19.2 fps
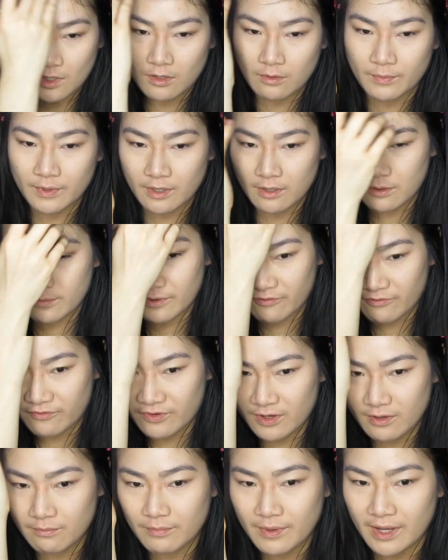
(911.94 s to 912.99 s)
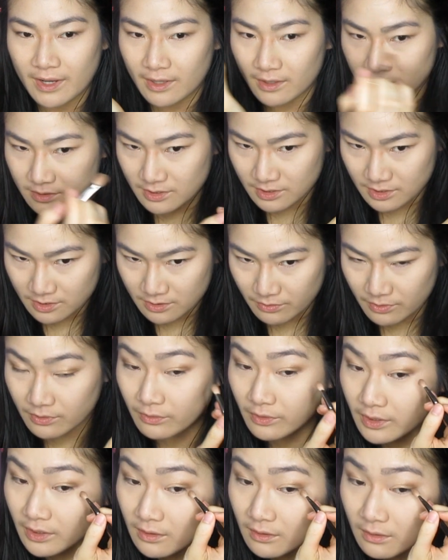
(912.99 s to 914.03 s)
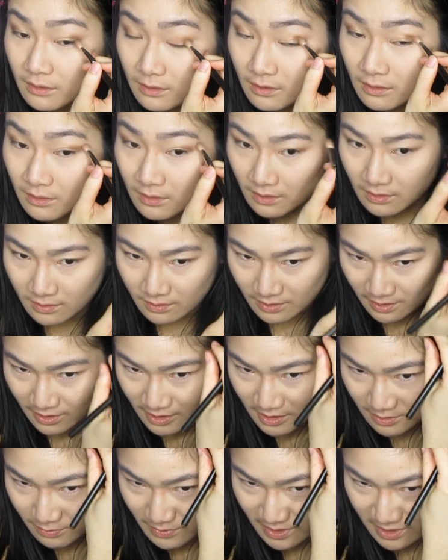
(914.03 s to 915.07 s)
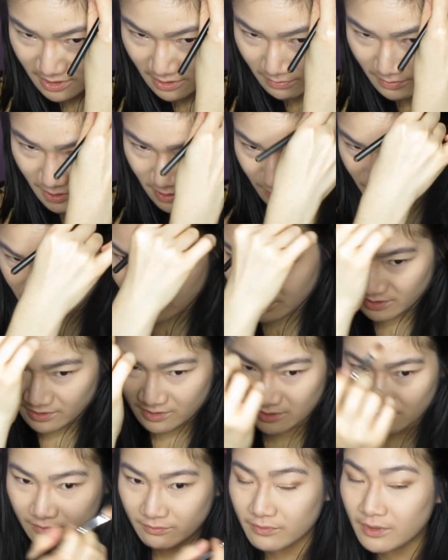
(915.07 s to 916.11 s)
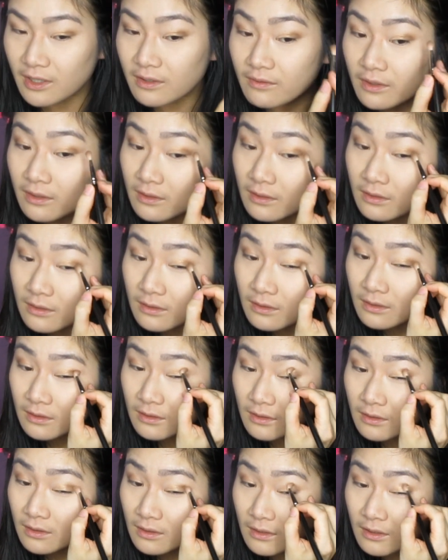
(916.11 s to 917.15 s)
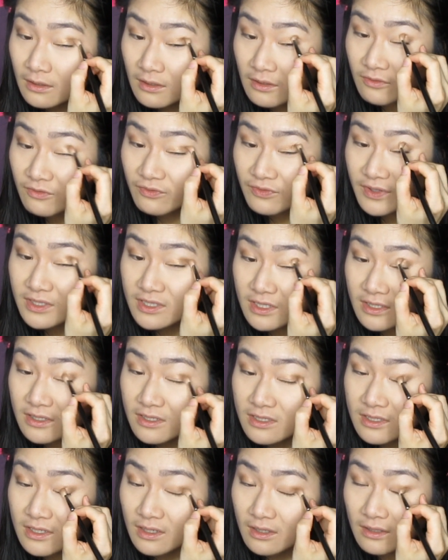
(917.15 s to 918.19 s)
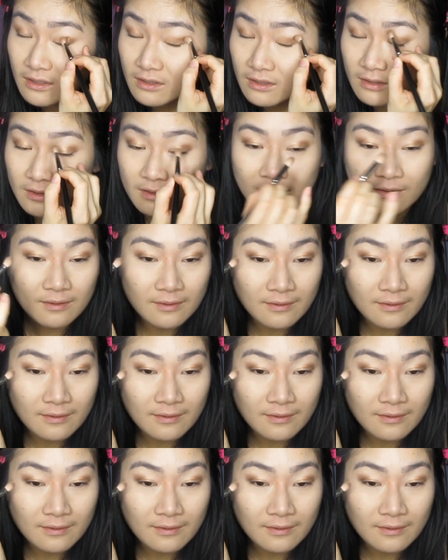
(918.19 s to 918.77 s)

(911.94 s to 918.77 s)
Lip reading: Oh my god, my freaking bangs are so annoying. Like I just messed up this part here too. Whatever. I'm gonna fix it in a second.